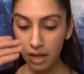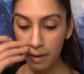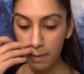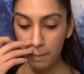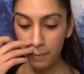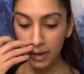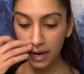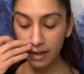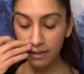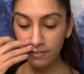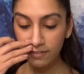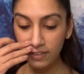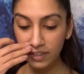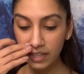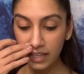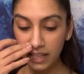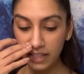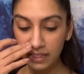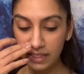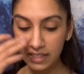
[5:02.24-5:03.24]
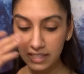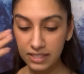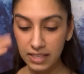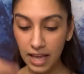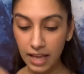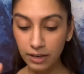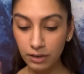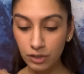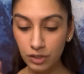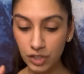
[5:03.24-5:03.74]
But I feel like this
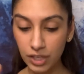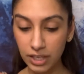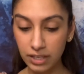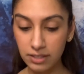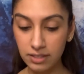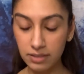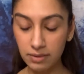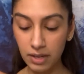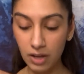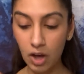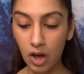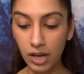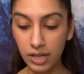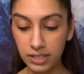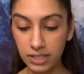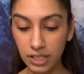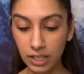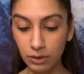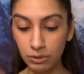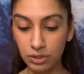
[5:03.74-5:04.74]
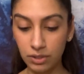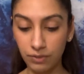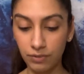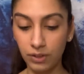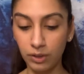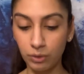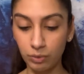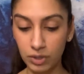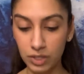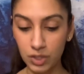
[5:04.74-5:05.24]
energy is causing you to
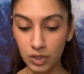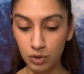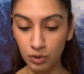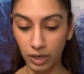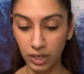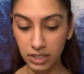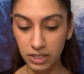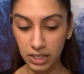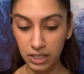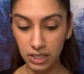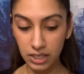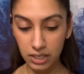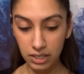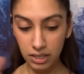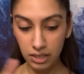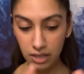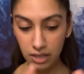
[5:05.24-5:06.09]
feel restricted.